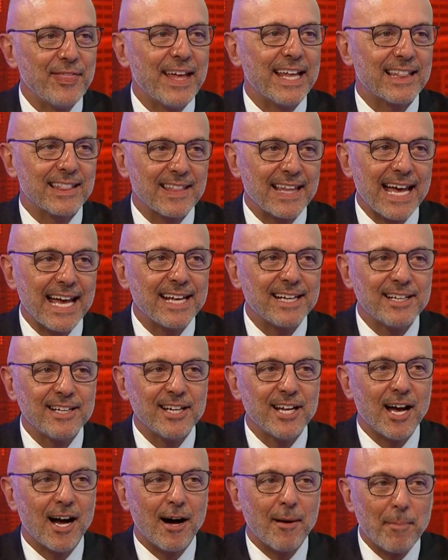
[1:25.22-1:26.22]
that
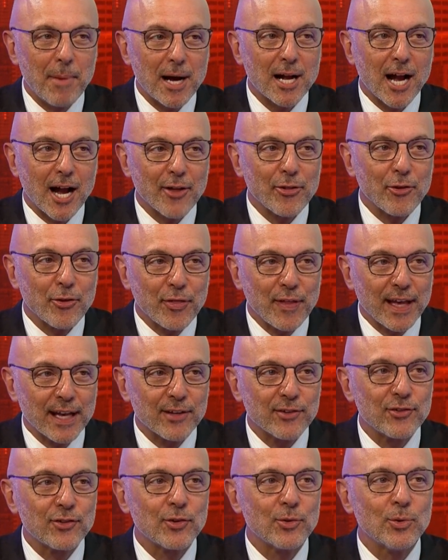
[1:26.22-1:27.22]
led, among other
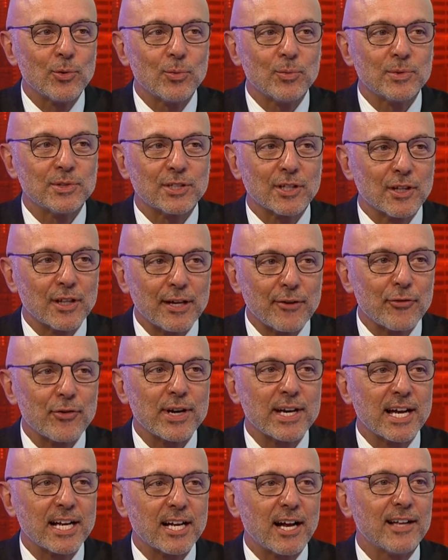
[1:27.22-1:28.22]
things, to
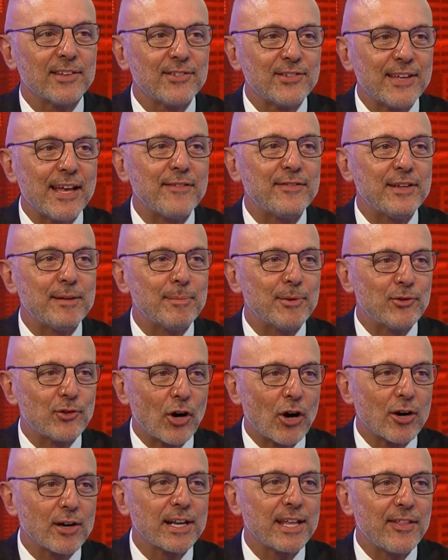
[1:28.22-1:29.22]
delivering a gun safety
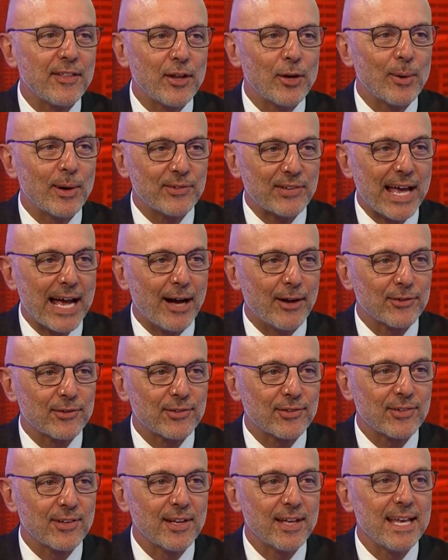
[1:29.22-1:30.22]
majority in the U.S.
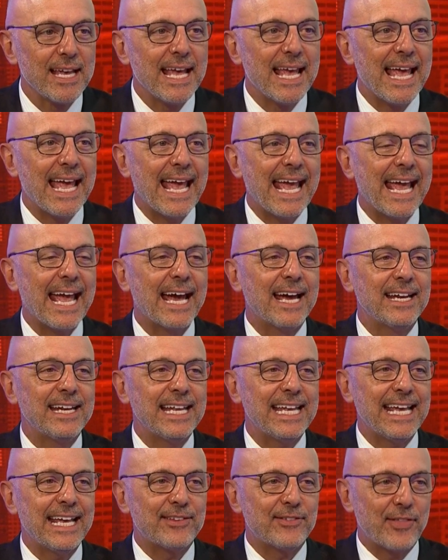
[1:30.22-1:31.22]
House.
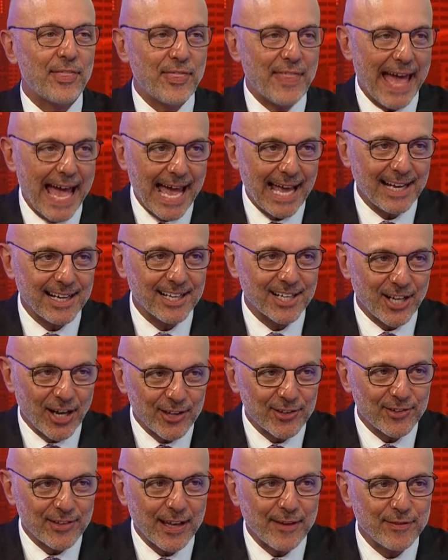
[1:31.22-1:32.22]
And it's that
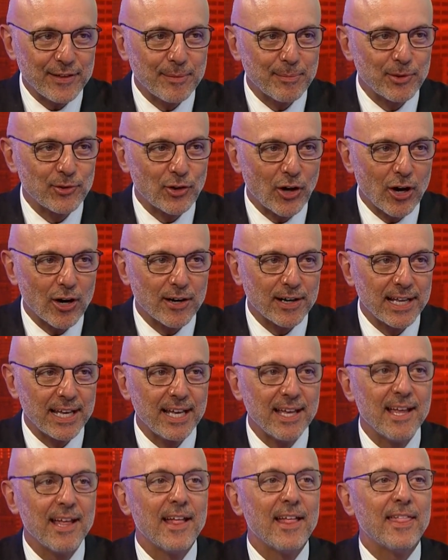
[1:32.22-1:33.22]
gun safety
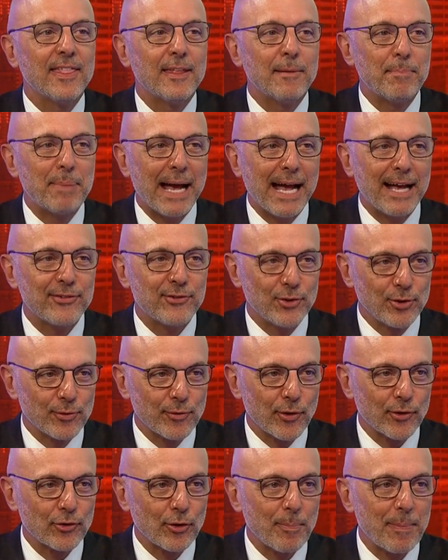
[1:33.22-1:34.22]
majority that passed
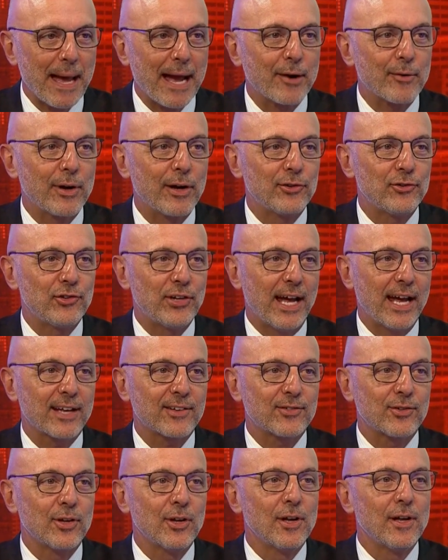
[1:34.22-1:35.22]
universal background
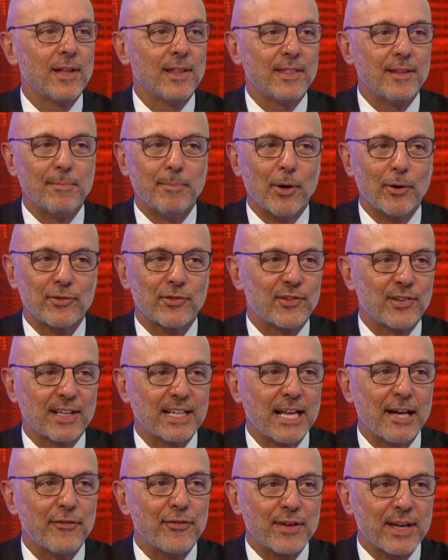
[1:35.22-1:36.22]
checks, the most
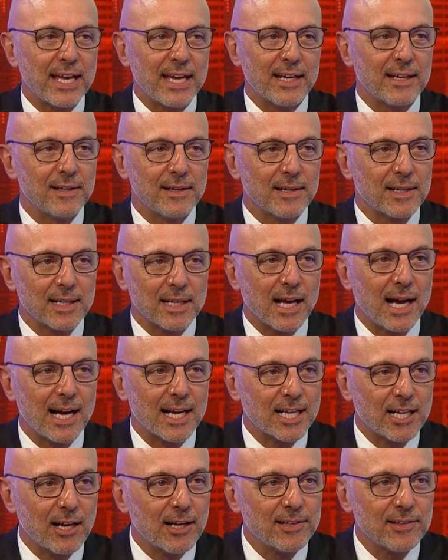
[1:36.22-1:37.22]
significant uh,
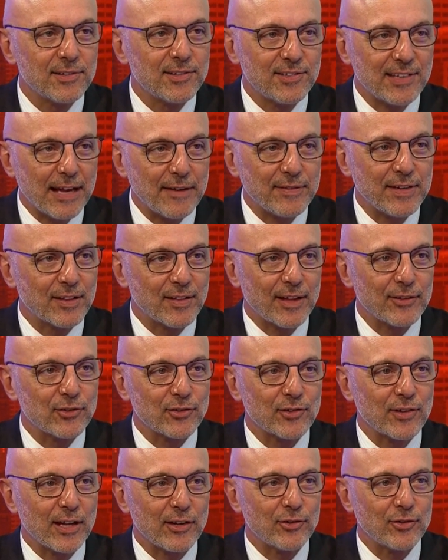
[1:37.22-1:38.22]
gun safety
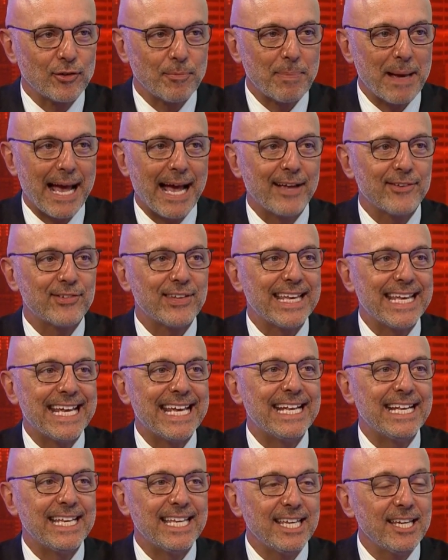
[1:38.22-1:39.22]
legislation to pass
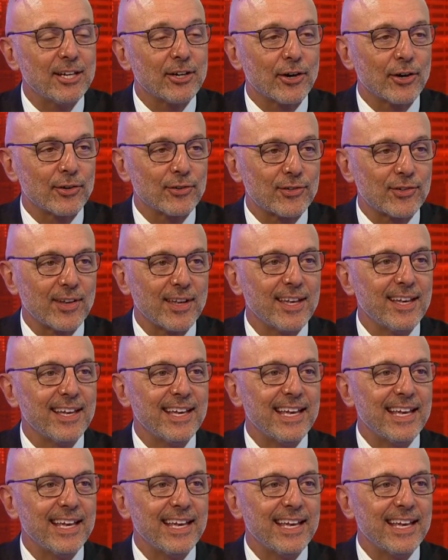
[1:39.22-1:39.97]
in years.